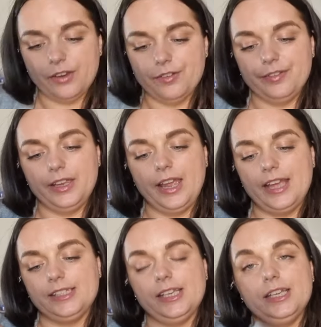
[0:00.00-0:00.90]

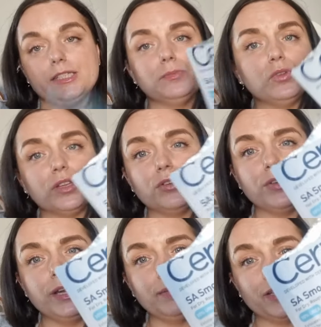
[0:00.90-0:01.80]
CeraVe SA Smoothing
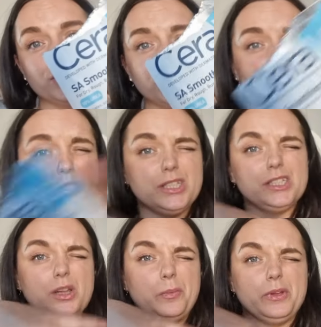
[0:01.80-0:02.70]
Cream. I just used
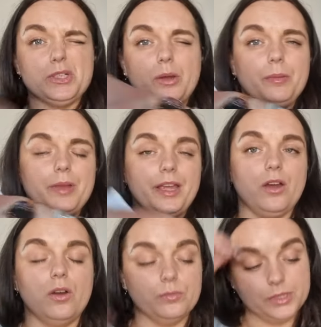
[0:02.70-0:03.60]
this on the top of
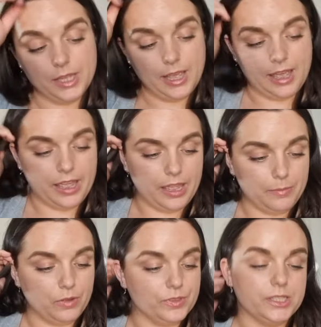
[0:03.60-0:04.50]
my arms.
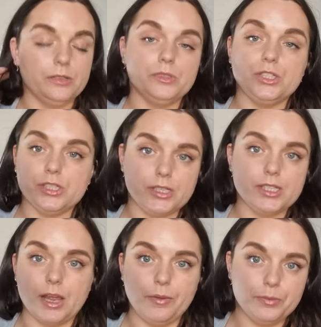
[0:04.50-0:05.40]
Obviously, it was just a
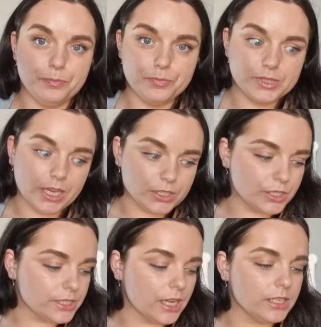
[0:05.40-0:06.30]

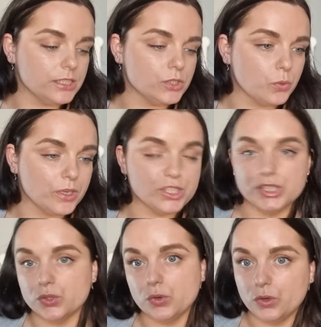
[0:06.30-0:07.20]
satiety size, so I
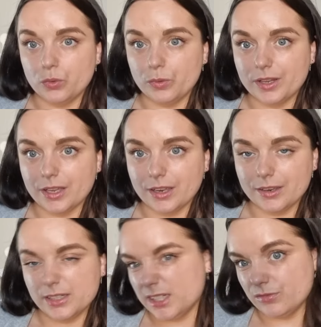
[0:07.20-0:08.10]
don't know
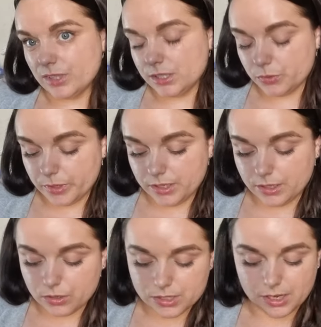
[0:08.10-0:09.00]
whether it didn't really do
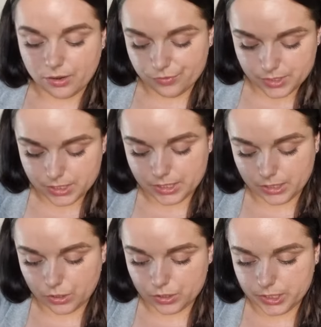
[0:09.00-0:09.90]
anything because I obviously
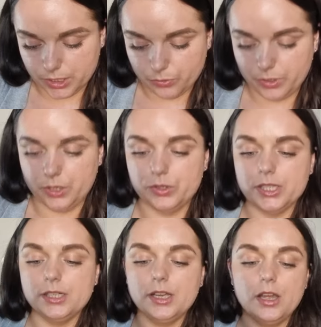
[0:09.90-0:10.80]
didn't continue to
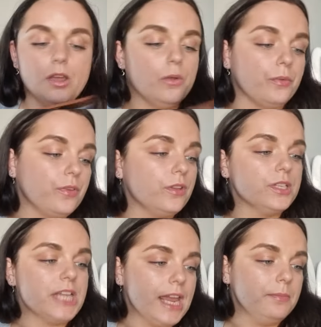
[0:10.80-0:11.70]
use it. We've
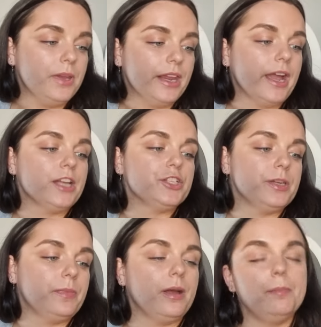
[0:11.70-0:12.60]
got the Ted Baker
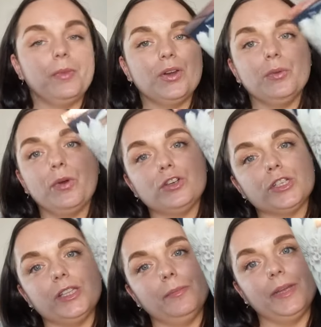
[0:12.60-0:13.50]
Shimmer Body
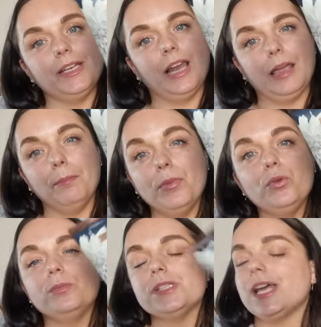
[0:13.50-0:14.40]
Wash in the Midnight
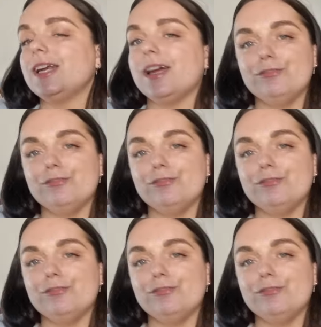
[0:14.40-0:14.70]
Bloom scent.